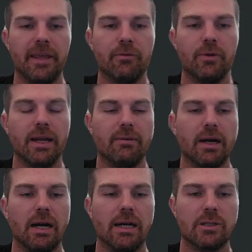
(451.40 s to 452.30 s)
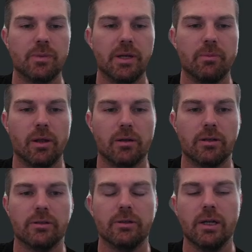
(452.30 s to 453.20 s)
If we have a high spade
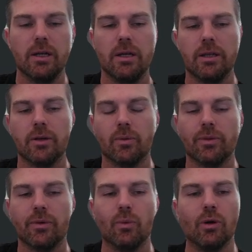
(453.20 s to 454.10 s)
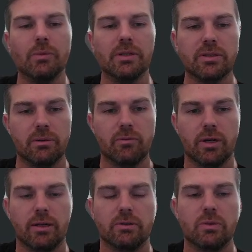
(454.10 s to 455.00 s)
blocker, there will be some
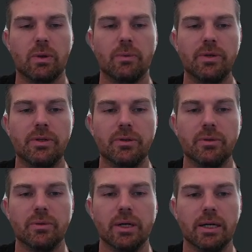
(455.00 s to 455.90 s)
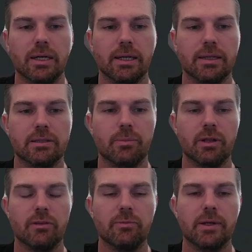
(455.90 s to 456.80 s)
runouts where we do get to
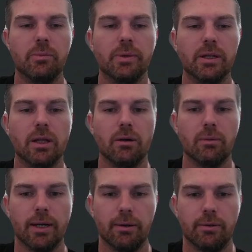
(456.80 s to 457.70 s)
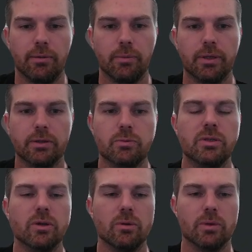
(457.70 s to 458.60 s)
bluff, but it'll be a lot rarer, because we
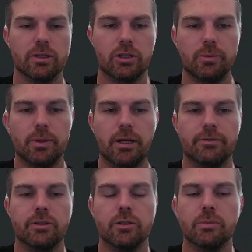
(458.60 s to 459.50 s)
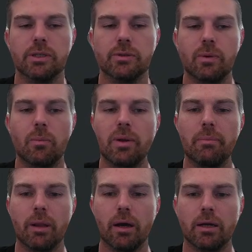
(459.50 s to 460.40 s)
don't want to triple off too much when we
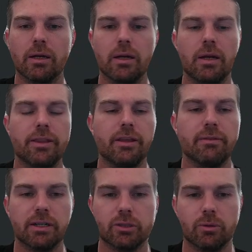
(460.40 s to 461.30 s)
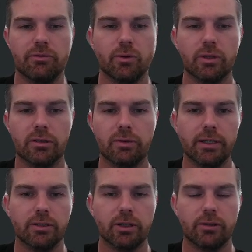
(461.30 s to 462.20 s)
block the eventual folding
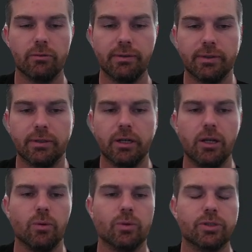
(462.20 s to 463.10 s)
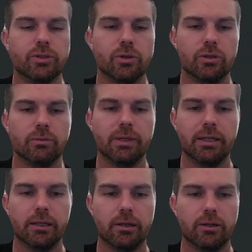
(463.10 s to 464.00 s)
range on the river, which is going to
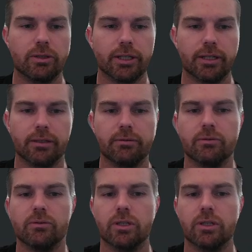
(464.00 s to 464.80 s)
mainly contain